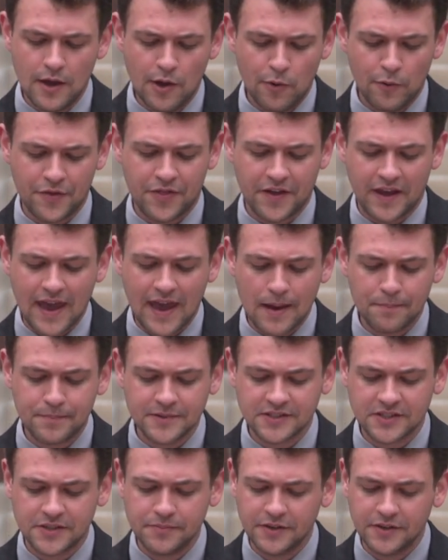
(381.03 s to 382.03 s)
With a
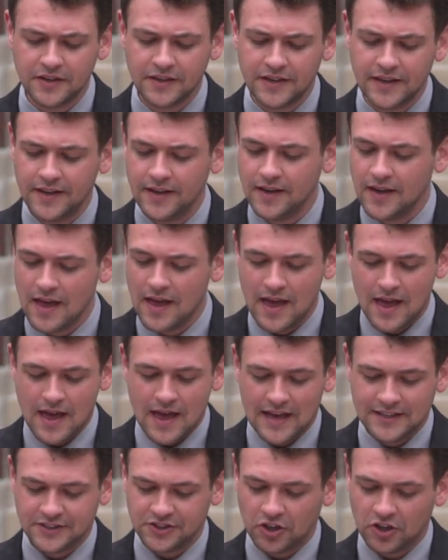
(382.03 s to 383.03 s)
campus community
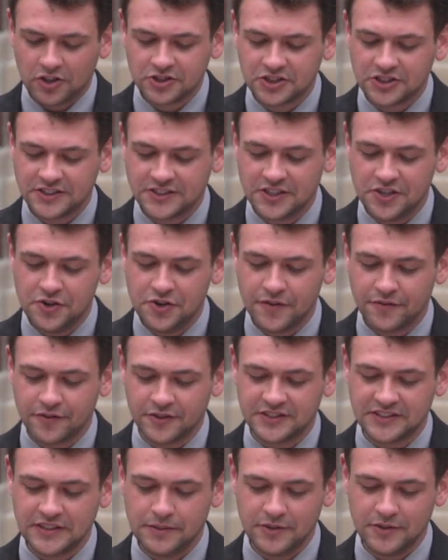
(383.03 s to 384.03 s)
as large as the
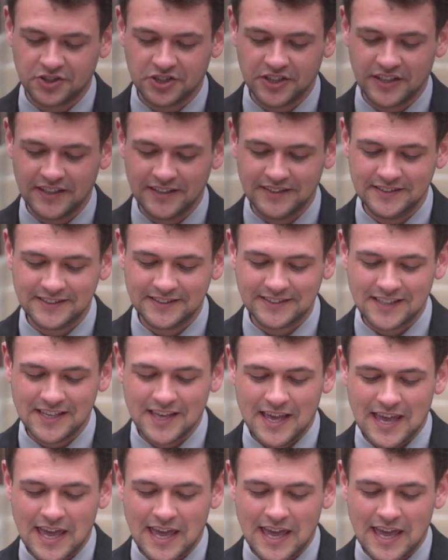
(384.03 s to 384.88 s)
University of Michigan's,